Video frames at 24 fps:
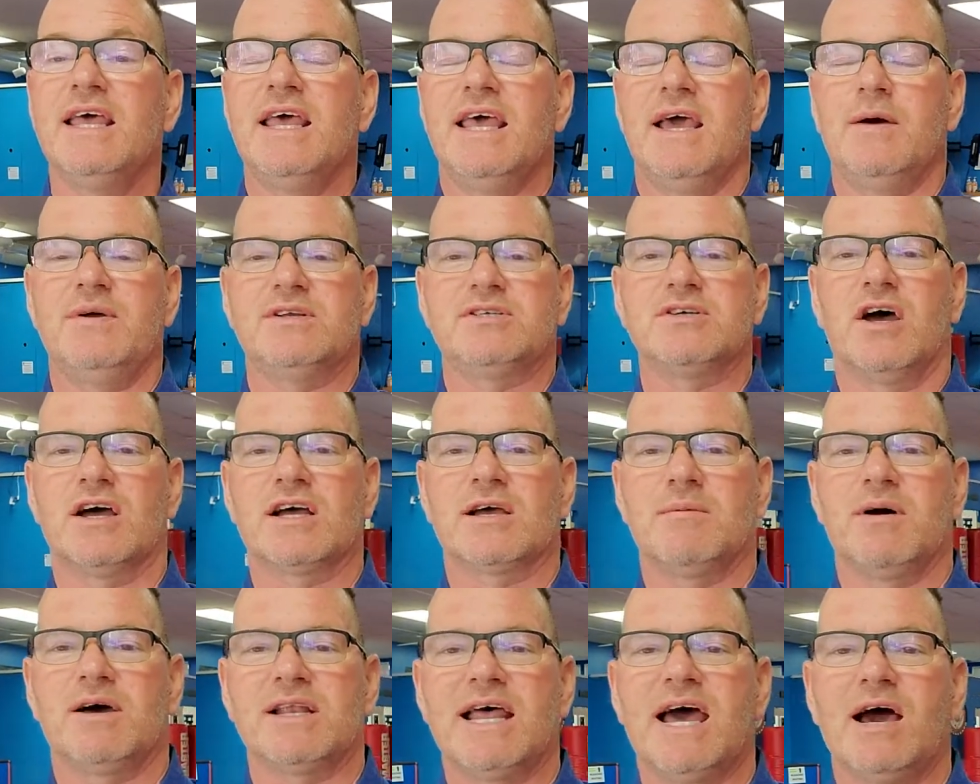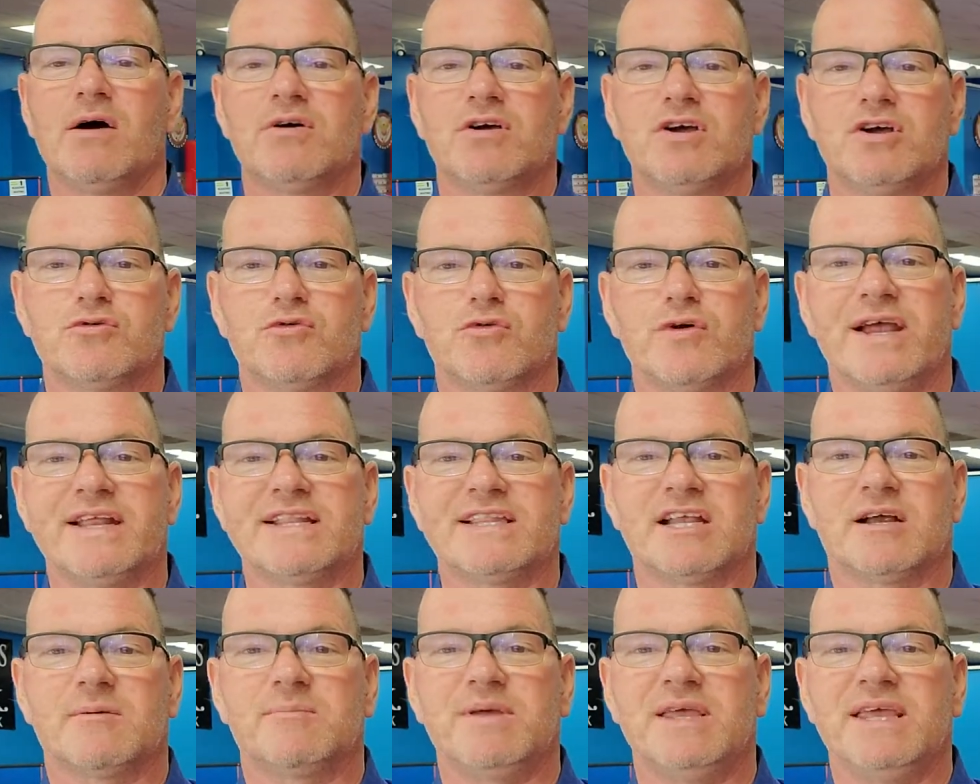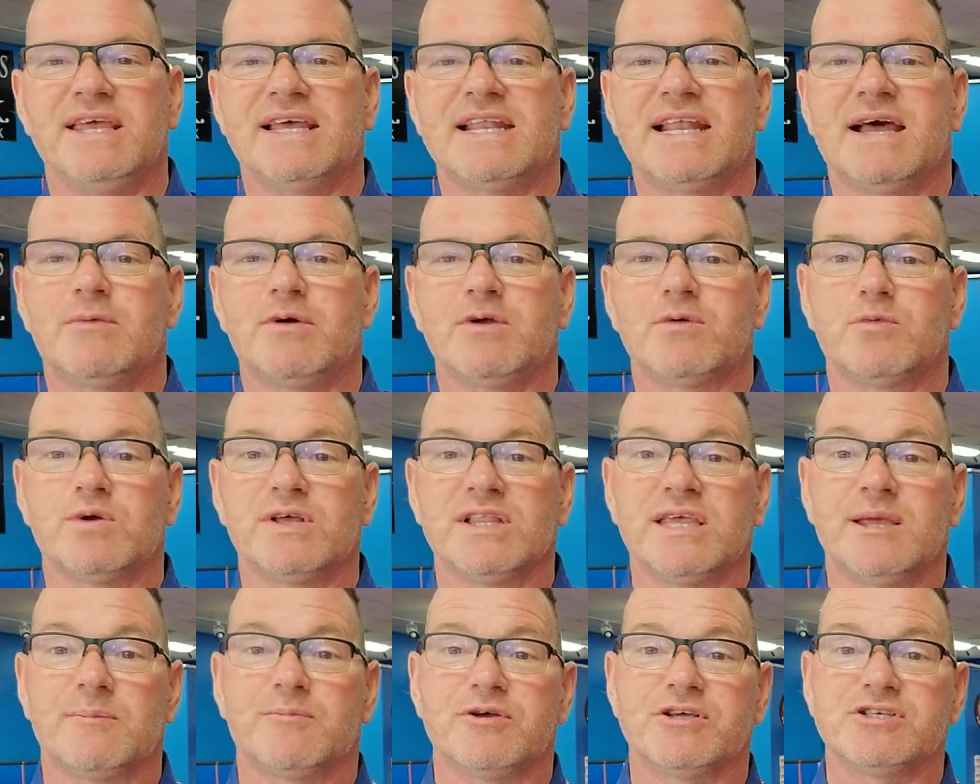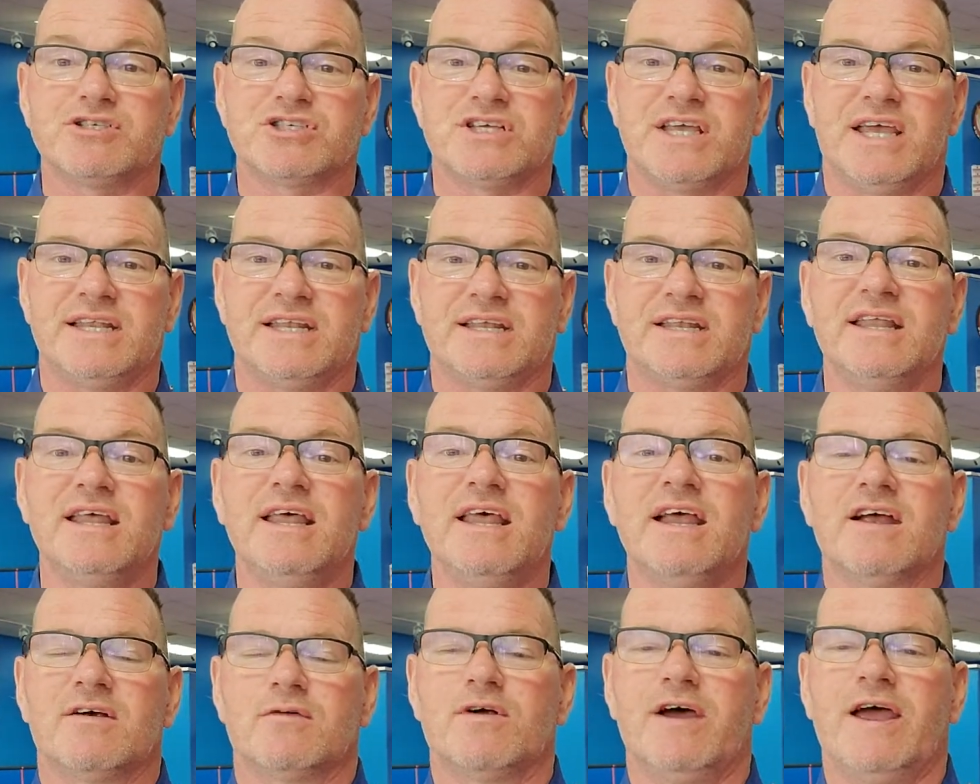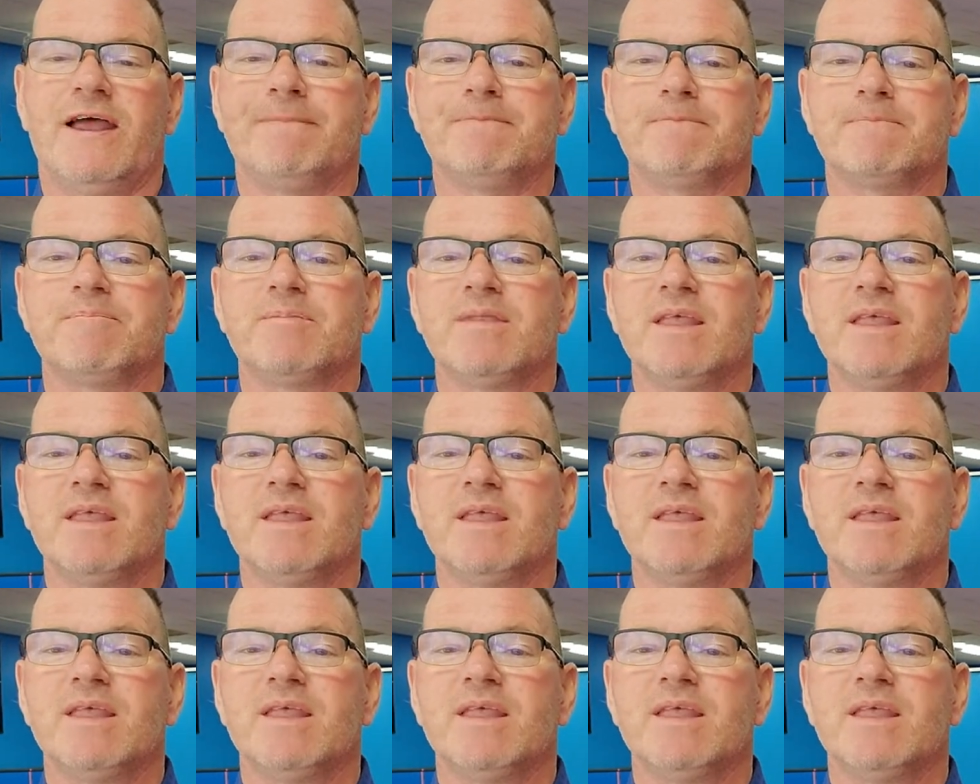We talk about how great they're being and how we really appreciate it, right?